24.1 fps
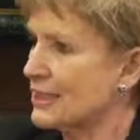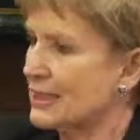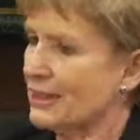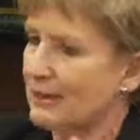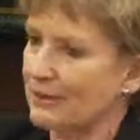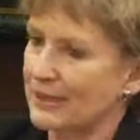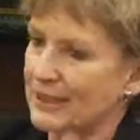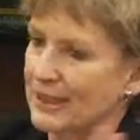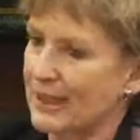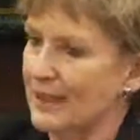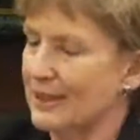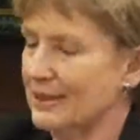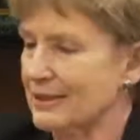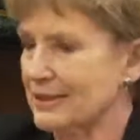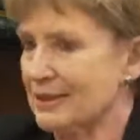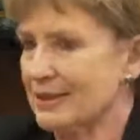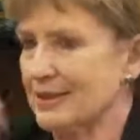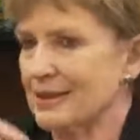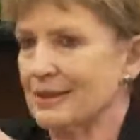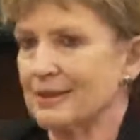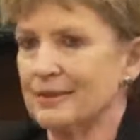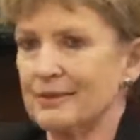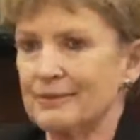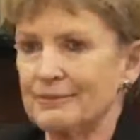that
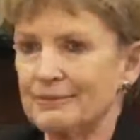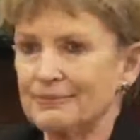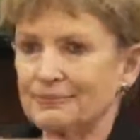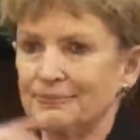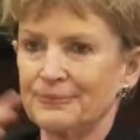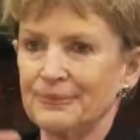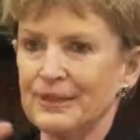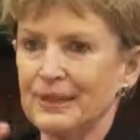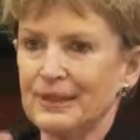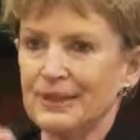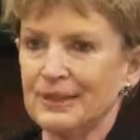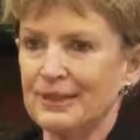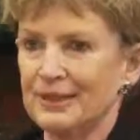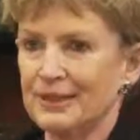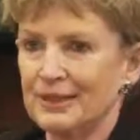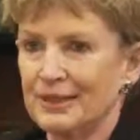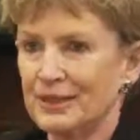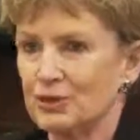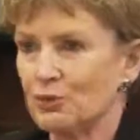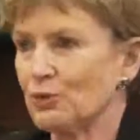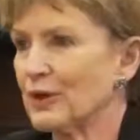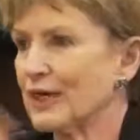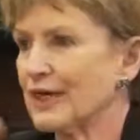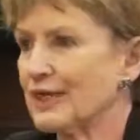
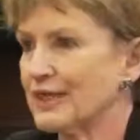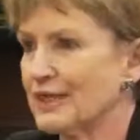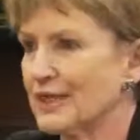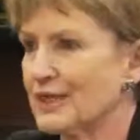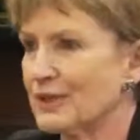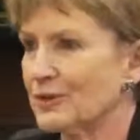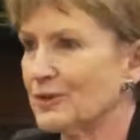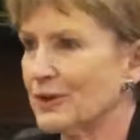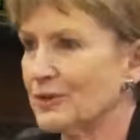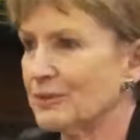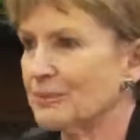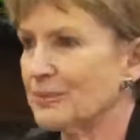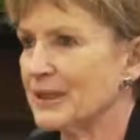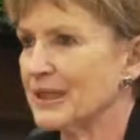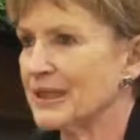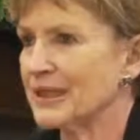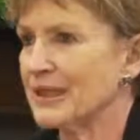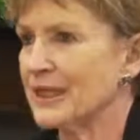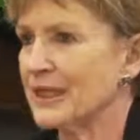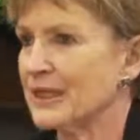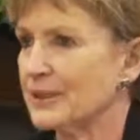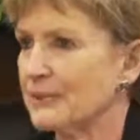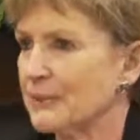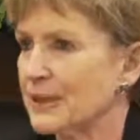$20 to $200 million
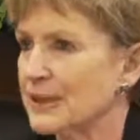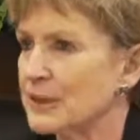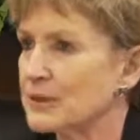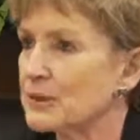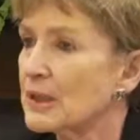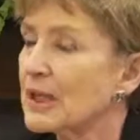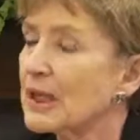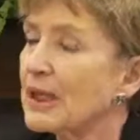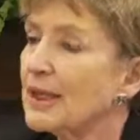range.